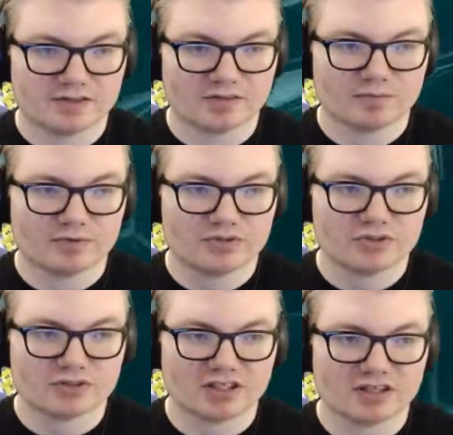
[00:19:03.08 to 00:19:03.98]
so I'm pretty
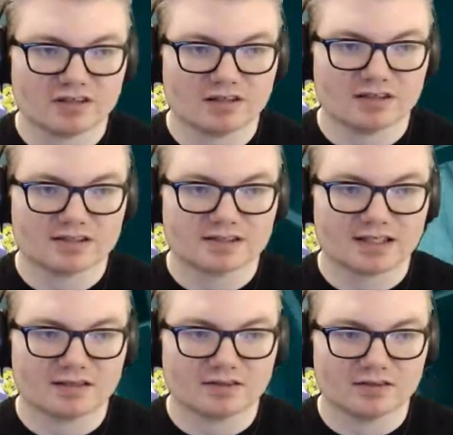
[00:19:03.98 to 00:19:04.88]
sure I lost
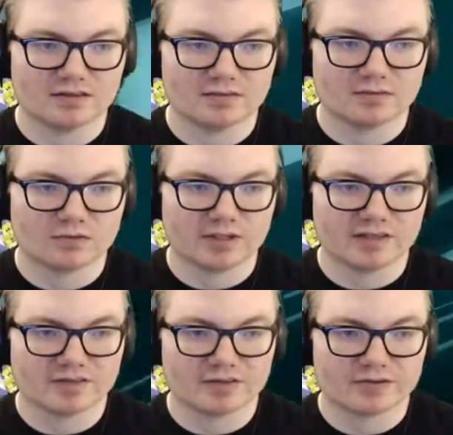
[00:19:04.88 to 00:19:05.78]
out on
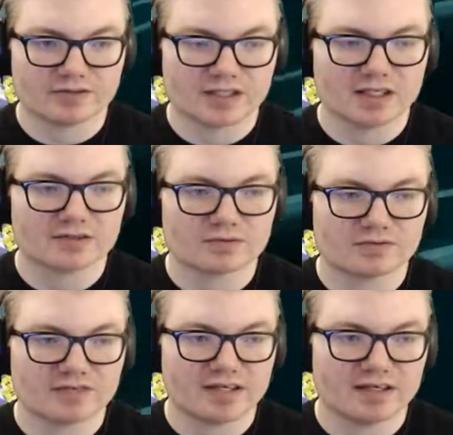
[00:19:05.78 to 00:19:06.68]
whatever those guys
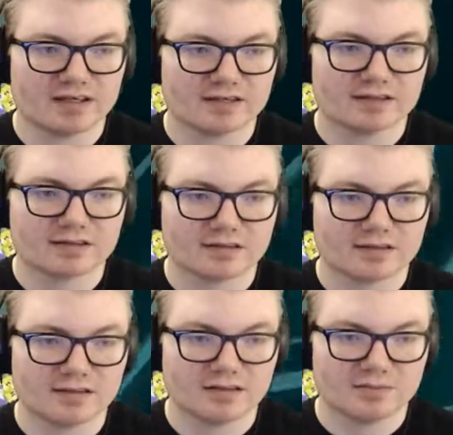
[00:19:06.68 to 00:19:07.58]
would have had
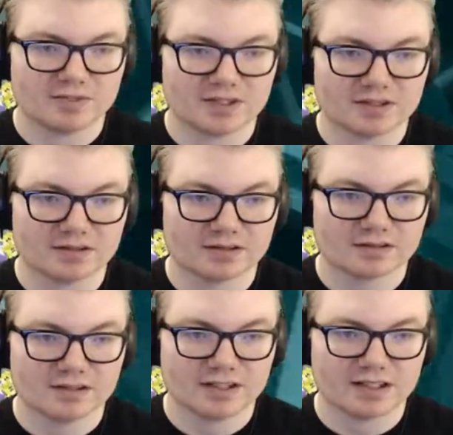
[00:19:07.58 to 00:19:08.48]
up here.
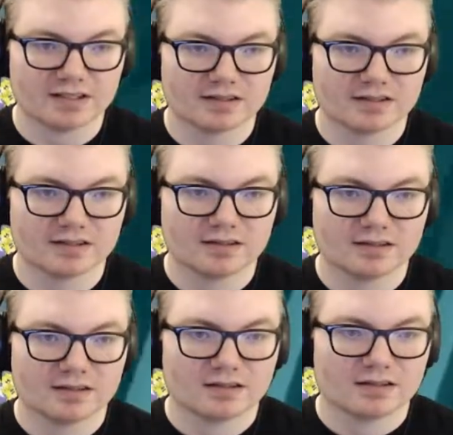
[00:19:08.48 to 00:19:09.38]
Yeah.
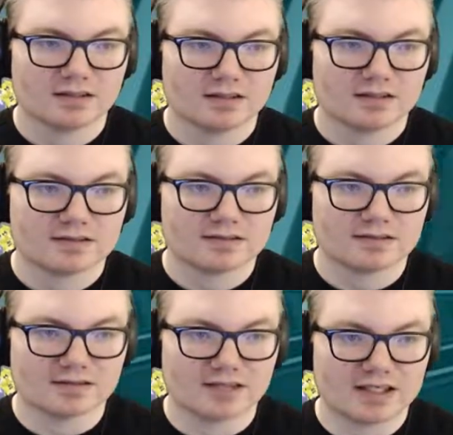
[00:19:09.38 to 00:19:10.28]

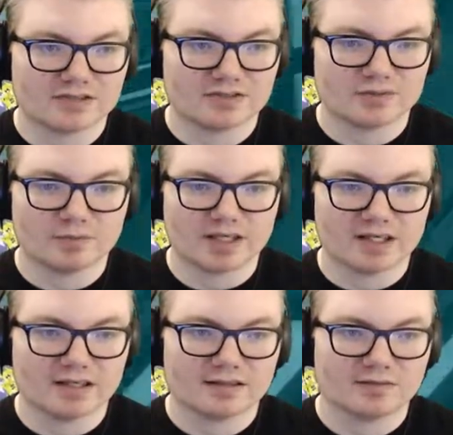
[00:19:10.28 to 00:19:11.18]
So that's too
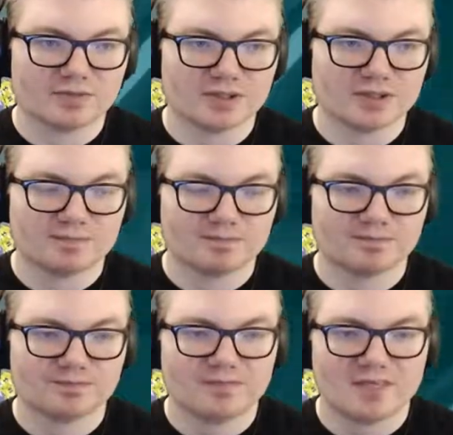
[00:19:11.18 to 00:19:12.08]
bad, but
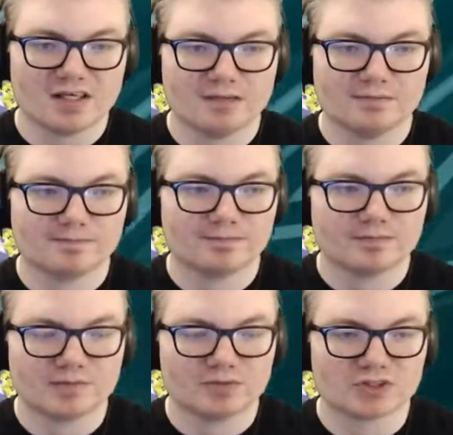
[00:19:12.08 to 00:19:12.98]
eh,
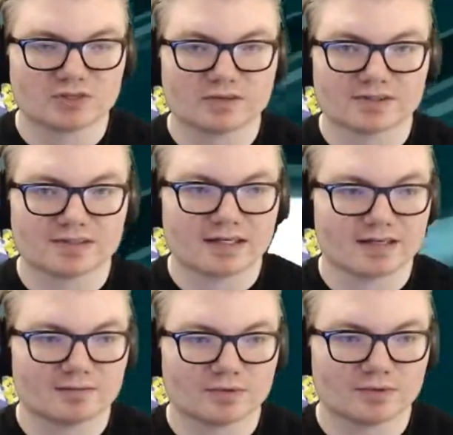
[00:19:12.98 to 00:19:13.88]
I'm sure it wasn't
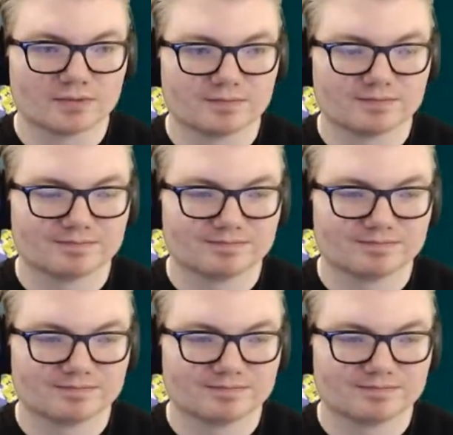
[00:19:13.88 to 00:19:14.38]
that important.